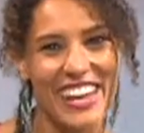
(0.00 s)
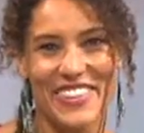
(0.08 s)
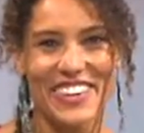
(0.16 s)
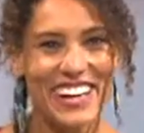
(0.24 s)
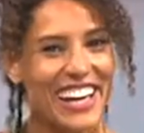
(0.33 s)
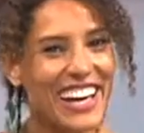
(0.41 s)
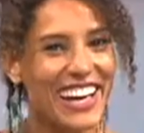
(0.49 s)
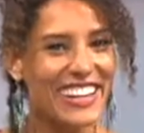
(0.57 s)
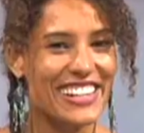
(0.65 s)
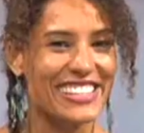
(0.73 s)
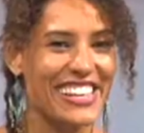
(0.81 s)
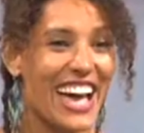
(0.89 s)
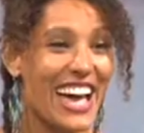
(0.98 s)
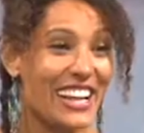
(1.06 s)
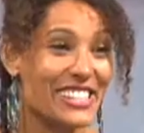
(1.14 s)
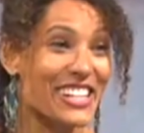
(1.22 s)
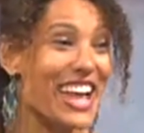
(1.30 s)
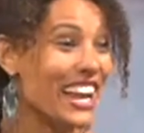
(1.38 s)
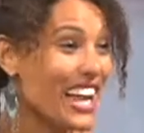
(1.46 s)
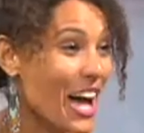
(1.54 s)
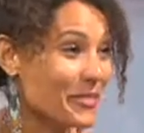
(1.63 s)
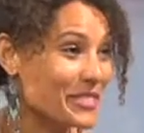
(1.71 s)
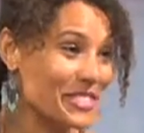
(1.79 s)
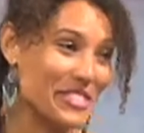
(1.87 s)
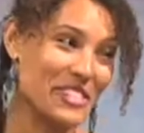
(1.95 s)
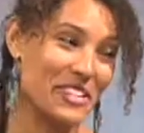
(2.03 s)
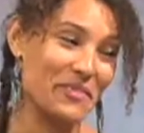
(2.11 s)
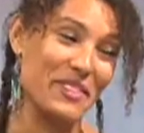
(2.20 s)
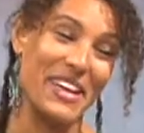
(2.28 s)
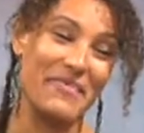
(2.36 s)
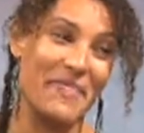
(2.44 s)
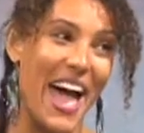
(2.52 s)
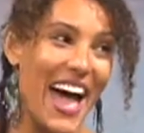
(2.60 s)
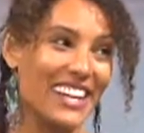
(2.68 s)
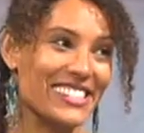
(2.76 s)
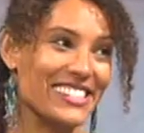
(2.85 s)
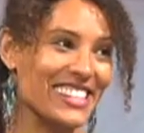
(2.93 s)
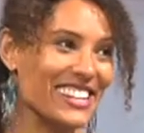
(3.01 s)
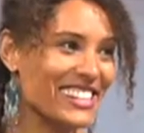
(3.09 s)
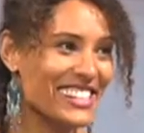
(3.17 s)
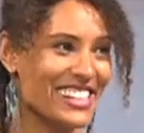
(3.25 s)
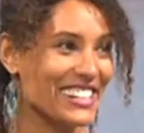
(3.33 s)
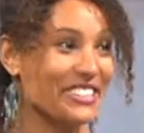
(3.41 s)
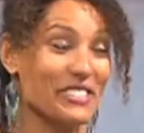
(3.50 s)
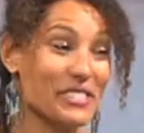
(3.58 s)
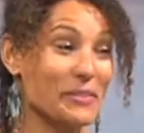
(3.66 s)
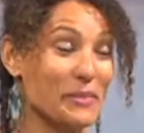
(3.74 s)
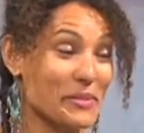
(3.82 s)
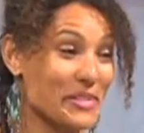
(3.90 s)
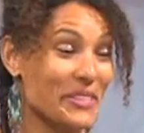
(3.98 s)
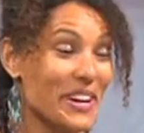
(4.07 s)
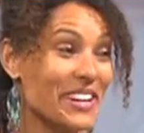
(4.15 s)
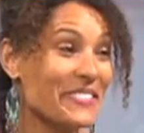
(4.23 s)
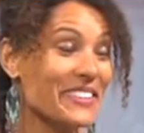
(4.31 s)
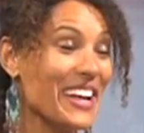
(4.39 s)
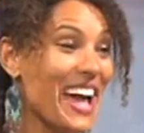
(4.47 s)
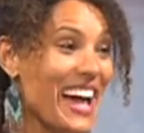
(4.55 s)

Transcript: Right because I actually had an opportunity to play mass, and uh, really? it, was incredible. Yeah.